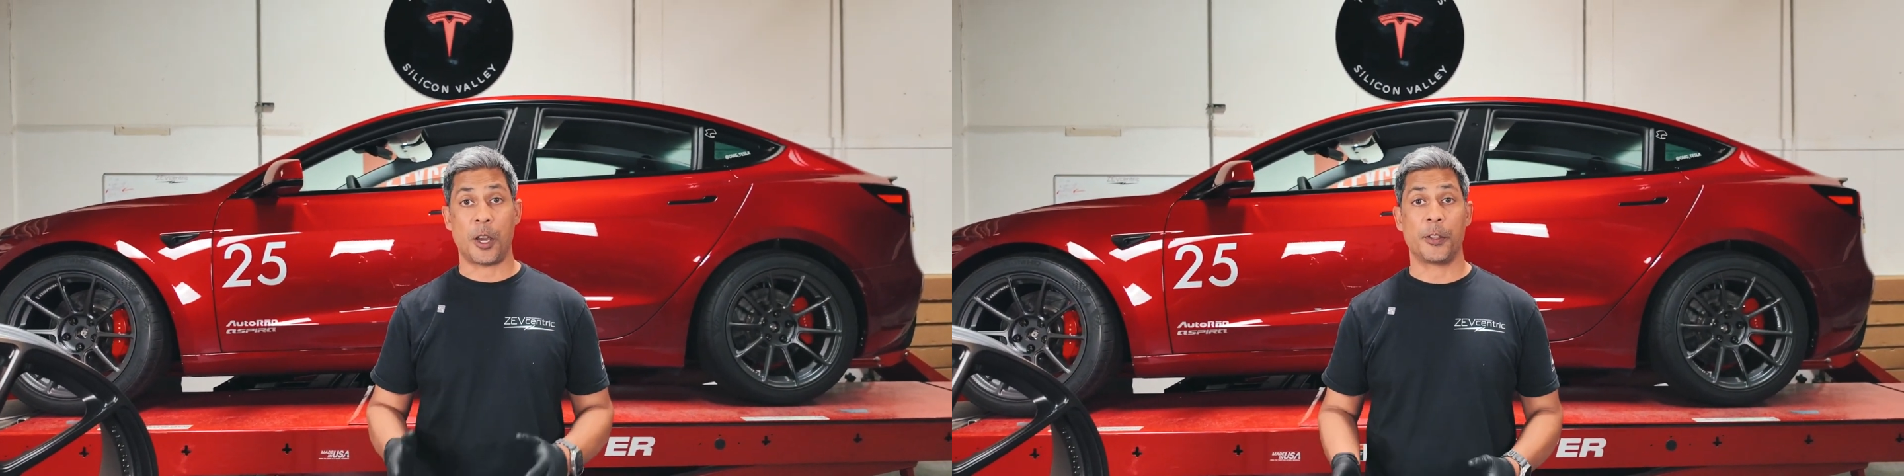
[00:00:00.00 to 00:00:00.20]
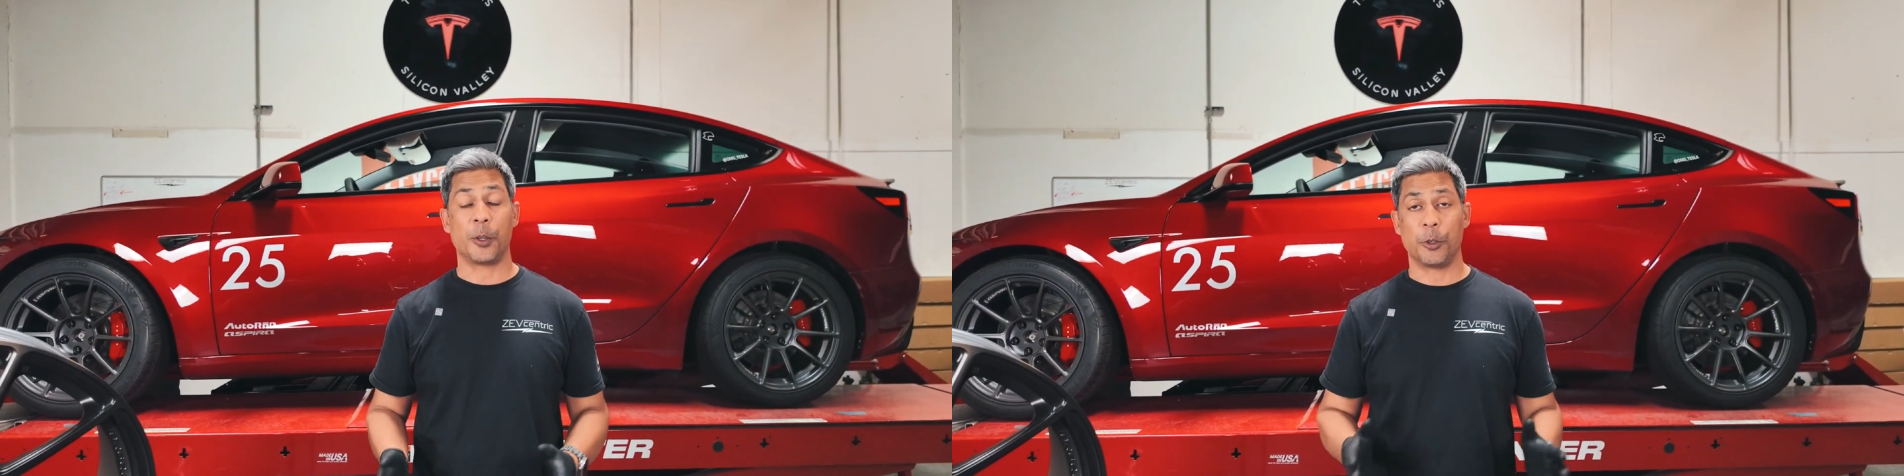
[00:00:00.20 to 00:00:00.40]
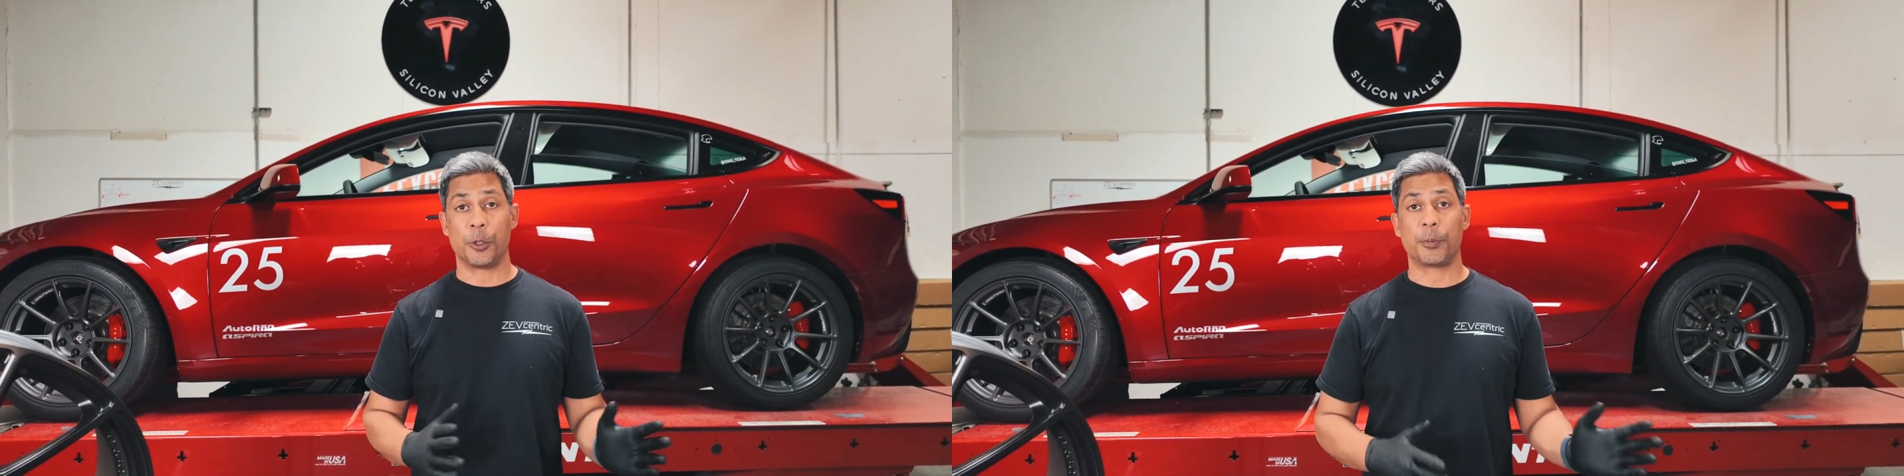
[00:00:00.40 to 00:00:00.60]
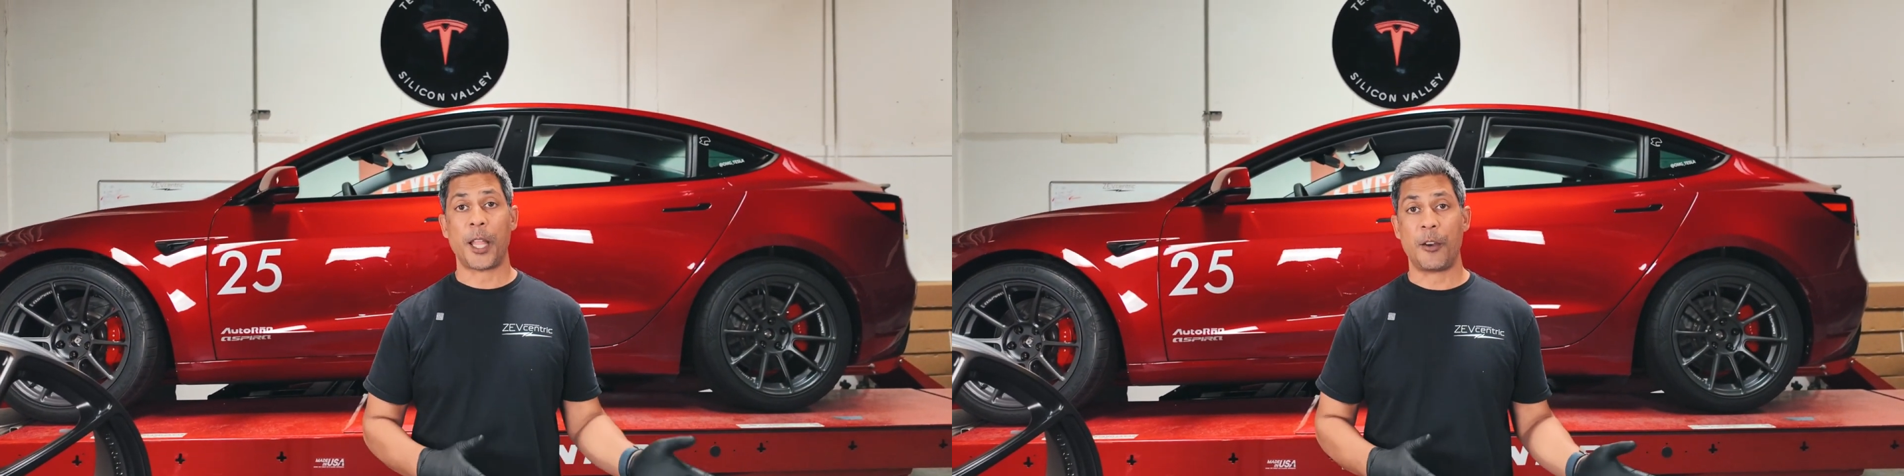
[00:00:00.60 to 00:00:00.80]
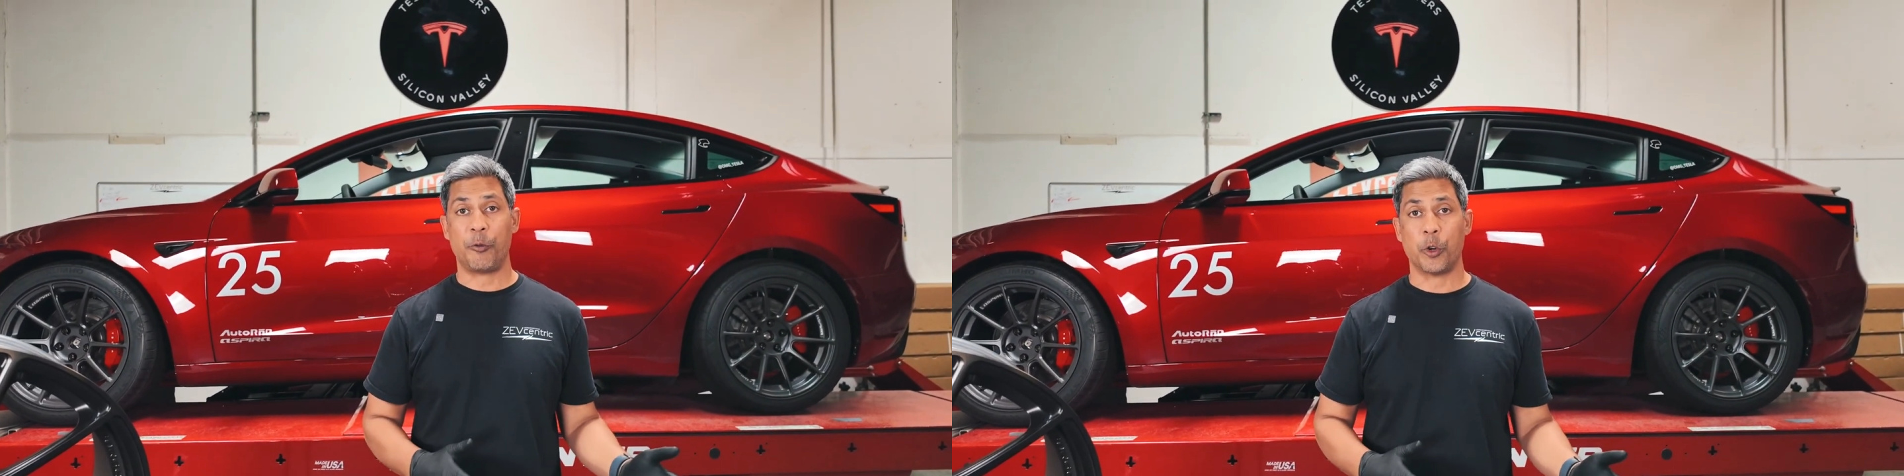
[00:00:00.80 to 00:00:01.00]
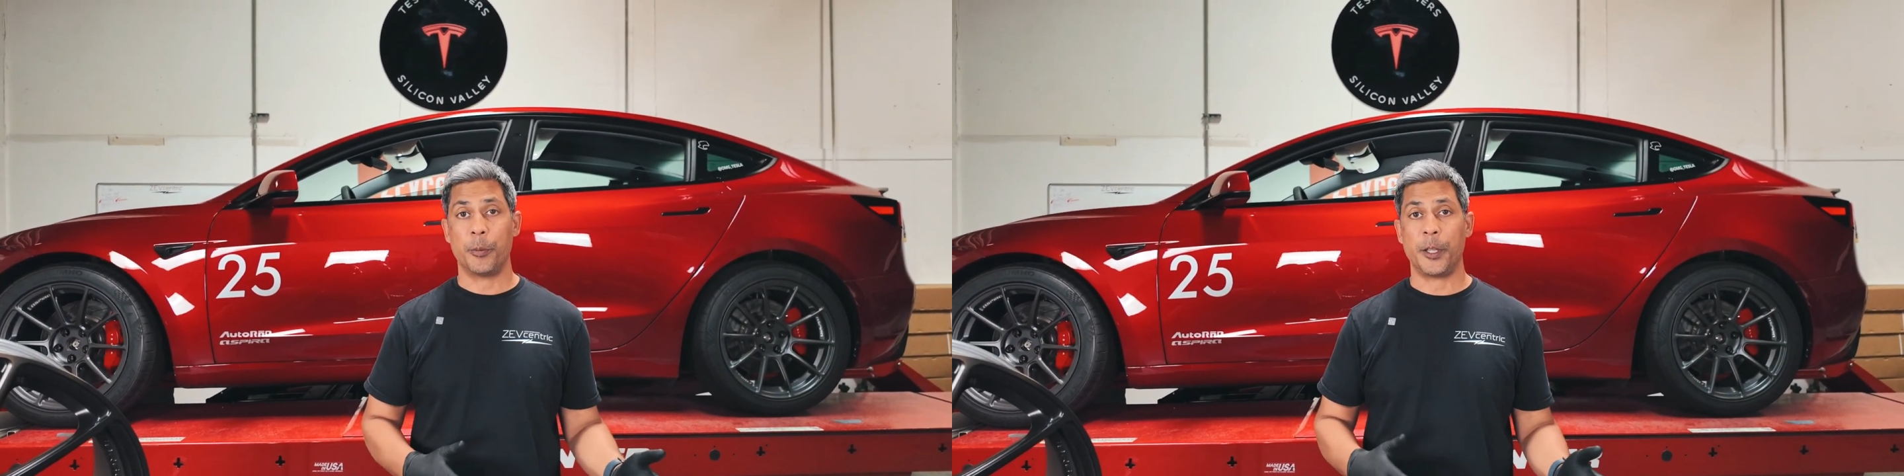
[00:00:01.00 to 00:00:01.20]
on the older platform